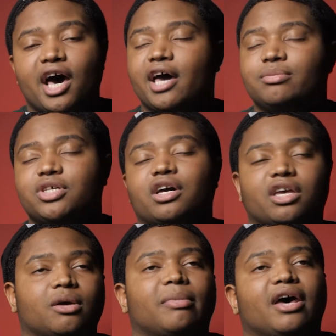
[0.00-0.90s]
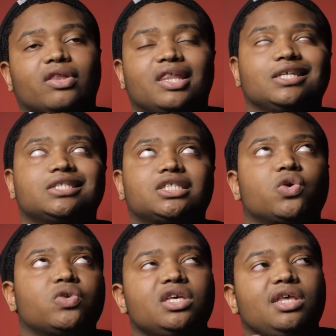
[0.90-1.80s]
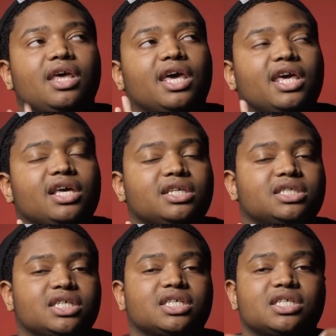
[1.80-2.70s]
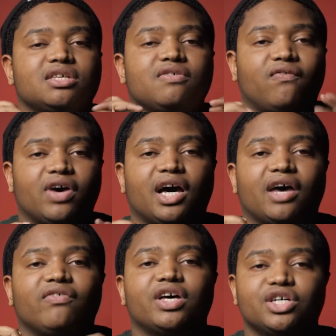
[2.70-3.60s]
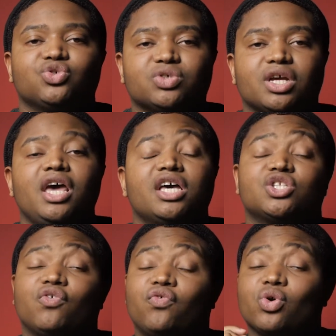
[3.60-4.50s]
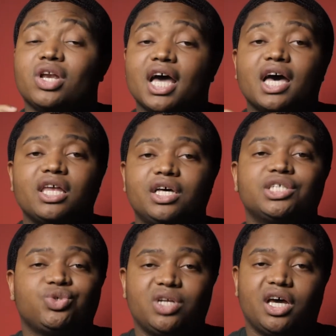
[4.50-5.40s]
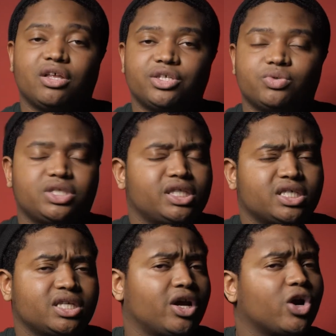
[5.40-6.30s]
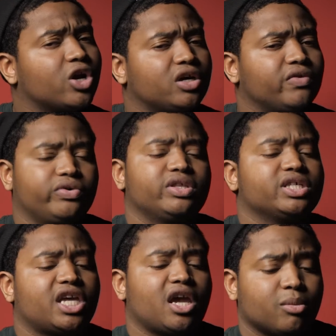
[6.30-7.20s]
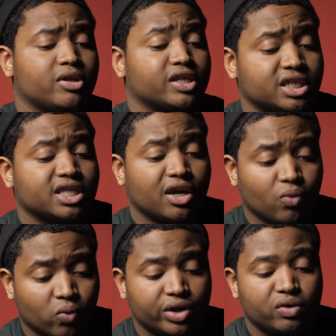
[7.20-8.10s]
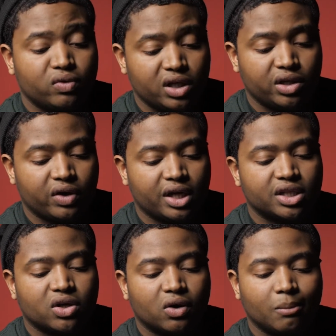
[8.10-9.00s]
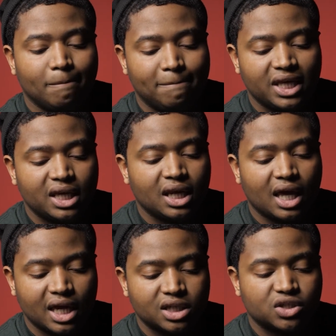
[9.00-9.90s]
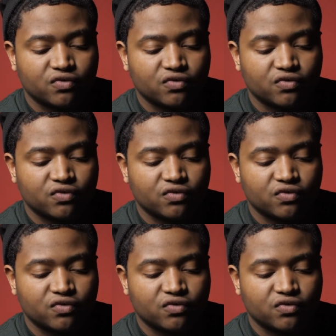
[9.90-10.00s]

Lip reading: I am talking about the Sony a6500. So for $900, which this is unheard of for this camera, this is a real deal, and it's on B&H